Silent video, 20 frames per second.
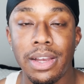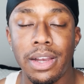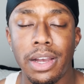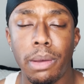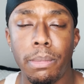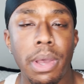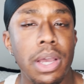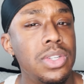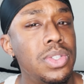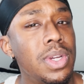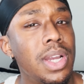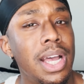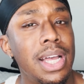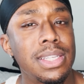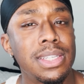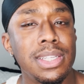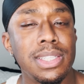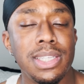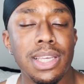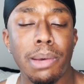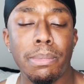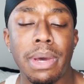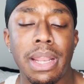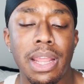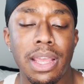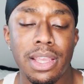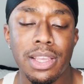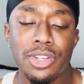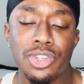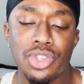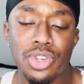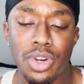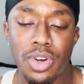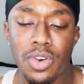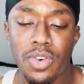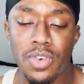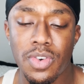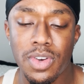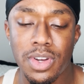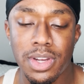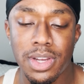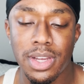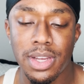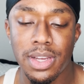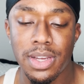As you guys can tell by that intro,